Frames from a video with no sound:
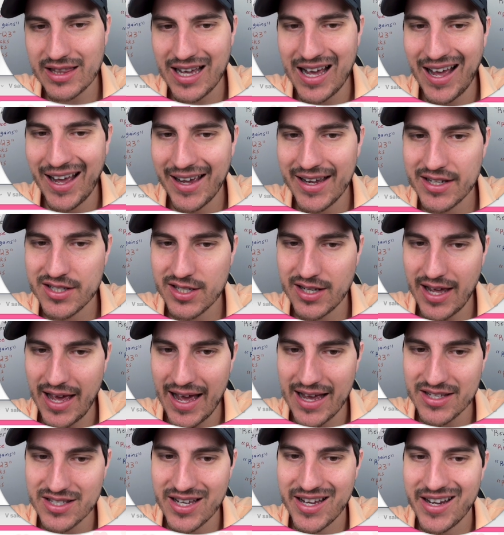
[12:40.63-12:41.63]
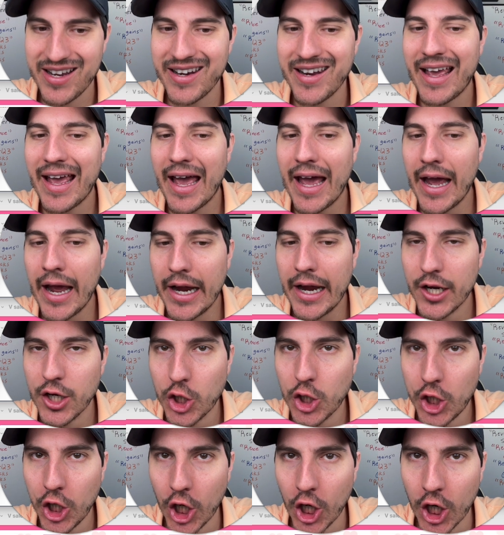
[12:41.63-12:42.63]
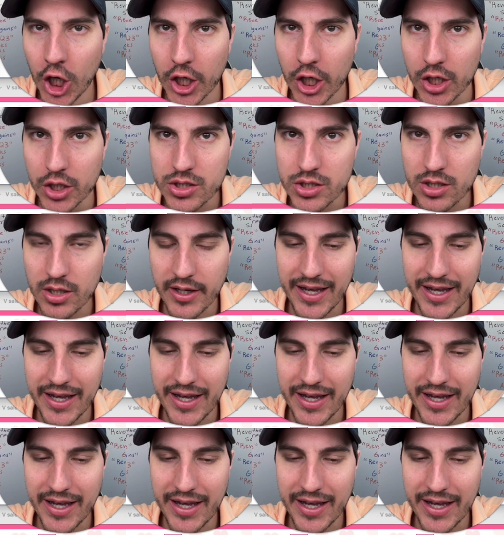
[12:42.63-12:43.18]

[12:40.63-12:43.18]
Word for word: highest it has in 8 years.